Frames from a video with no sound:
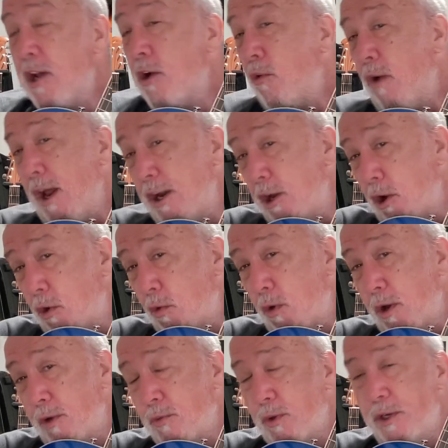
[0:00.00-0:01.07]
Why, no
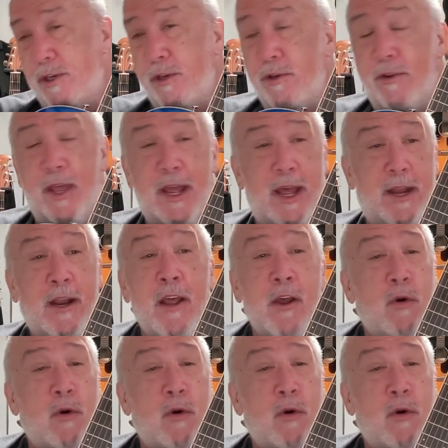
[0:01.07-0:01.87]
one would do that.